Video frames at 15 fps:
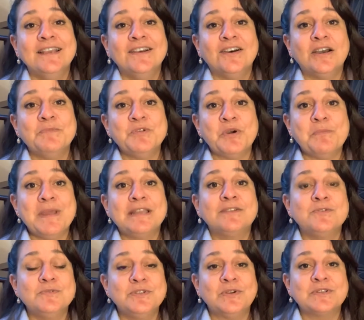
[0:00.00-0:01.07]
I'm not a
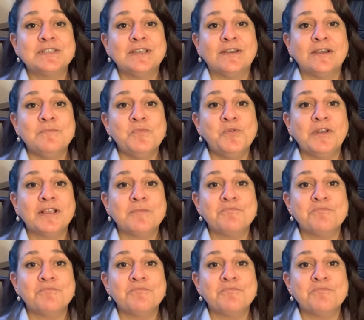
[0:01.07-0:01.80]
medical doctor. I'm more like a